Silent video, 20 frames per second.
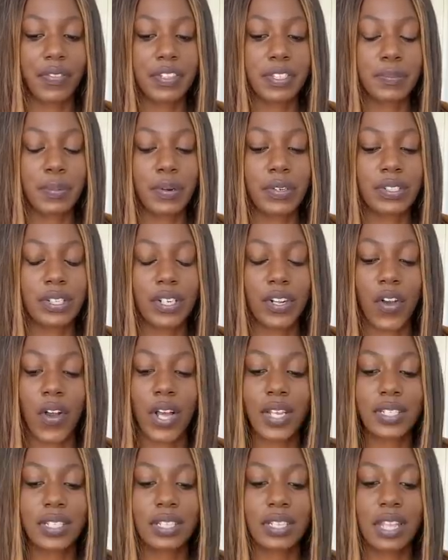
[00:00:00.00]
This person
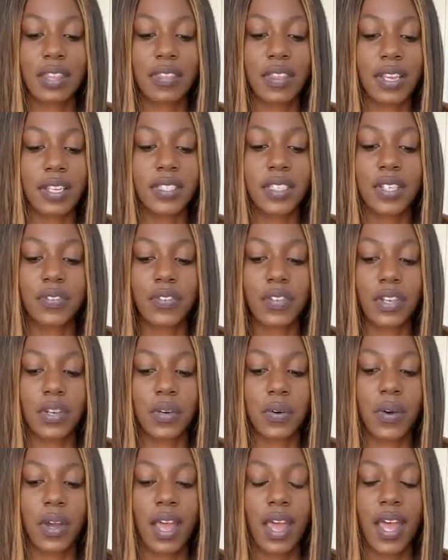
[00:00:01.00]
constantly thinks of
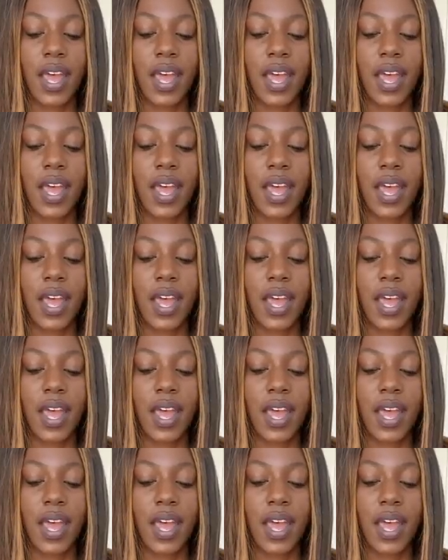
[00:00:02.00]
you.